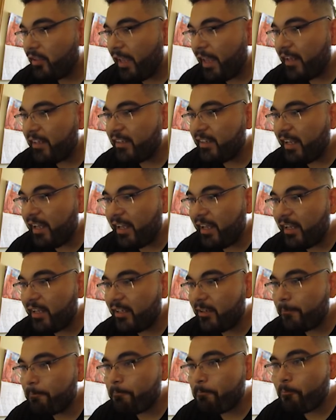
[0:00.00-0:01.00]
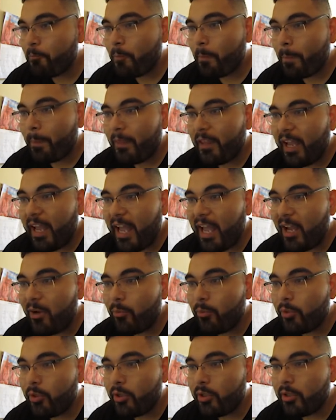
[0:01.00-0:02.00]
And then, I
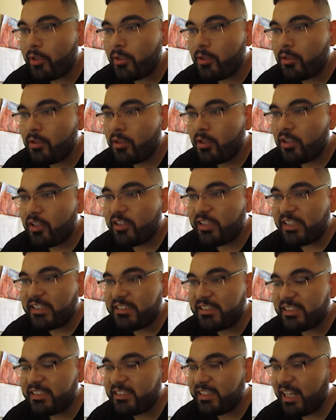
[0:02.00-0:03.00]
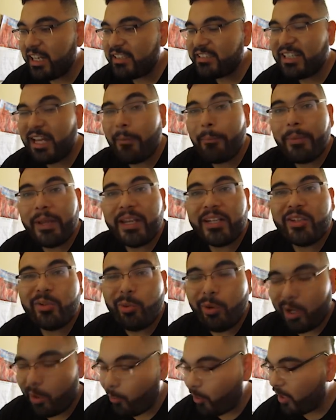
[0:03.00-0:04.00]
would change the size. How big
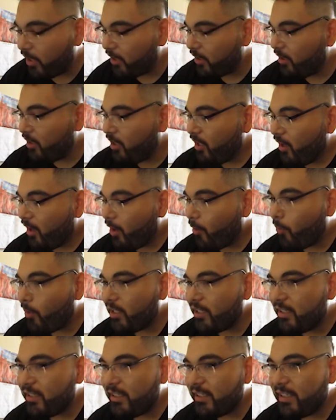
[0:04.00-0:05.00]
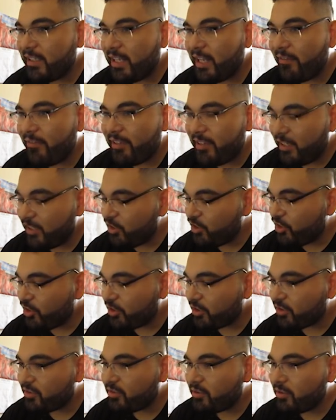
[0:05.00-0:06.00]
do I want it? I want it 11
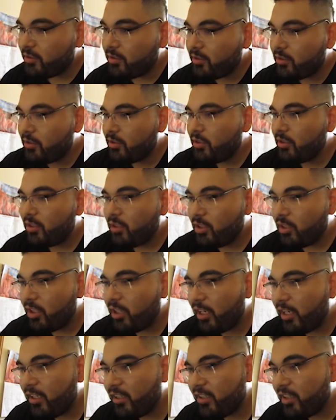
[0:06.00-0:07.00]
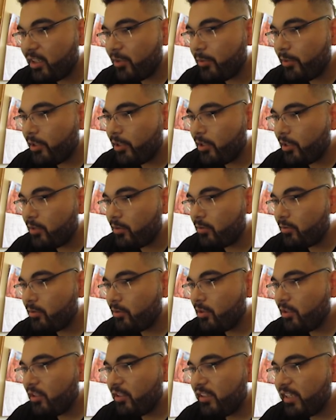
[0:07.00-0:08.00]
inches. Alright, there we go.
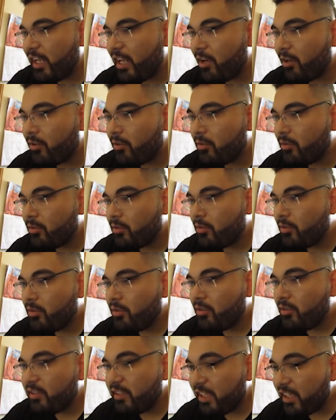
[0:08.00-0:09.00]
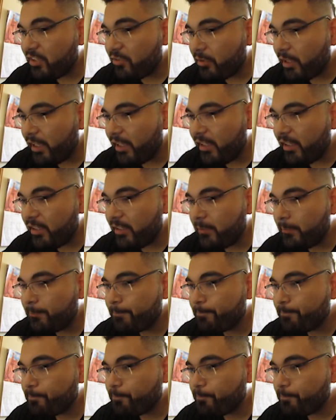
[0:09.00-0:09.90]
Now, this right here,